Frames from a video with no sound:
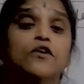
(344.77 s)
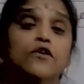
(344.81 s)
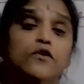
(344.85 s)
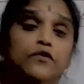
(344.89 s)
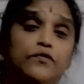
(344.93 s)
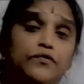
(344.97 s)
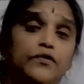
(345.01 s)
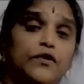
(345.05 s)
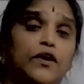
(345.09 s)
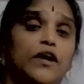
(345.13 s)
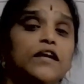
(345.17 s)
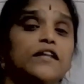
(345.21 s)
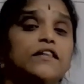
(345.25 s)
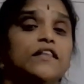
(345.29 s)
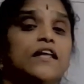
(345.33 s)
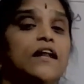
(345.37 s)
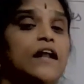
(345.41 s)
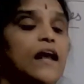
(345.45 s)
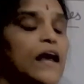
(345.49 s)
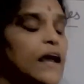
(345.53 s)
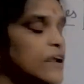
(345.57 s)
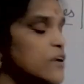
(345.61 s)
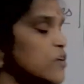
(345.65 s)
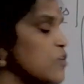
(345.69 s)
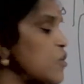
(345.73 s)
Further
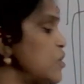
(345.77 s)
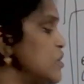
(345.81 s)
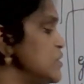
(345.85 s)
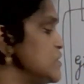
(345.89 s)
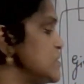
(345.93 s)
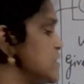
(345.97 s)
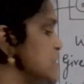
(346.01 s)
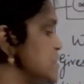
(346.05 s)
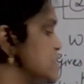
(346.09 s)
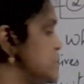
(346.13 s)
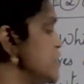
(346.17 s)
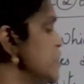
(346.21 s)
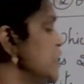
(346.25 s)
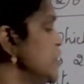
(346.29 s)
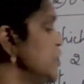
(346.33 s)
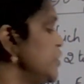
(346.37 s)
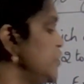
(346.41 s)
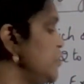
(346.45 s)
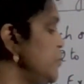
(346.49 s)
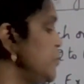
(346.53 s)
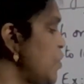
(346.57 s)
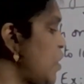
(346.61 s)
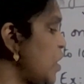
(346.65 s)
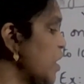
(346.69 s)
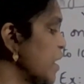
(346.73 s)
hydrolysis
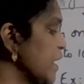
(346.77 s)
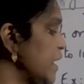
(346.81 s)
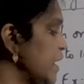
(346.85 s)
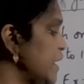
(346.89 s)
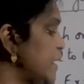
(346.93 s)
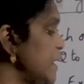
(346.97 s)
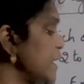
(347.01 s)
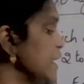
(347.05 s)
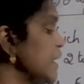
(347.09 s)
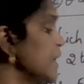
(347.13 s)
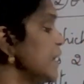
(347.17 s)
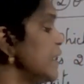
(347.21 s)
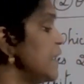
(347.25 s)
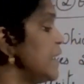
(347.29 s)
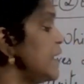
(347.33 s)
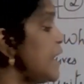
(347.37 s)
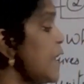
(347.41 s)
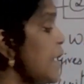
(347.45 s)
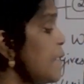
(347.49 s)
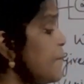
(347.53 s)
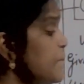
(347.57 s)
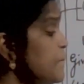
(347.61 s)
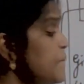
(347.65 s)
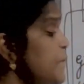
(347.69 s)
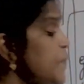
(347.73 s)
you are getting
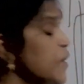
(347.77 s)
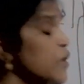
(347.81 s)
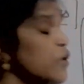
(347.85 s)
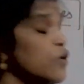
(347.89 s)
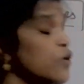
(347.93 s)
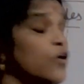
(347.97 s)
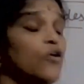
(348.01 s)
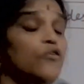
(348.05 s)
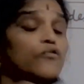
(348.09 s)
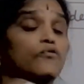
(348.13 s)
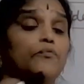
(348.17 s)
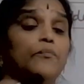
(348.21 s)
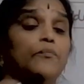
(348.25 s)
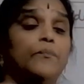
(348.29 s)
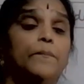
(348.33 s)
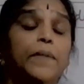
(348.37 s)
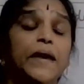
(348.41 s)
number of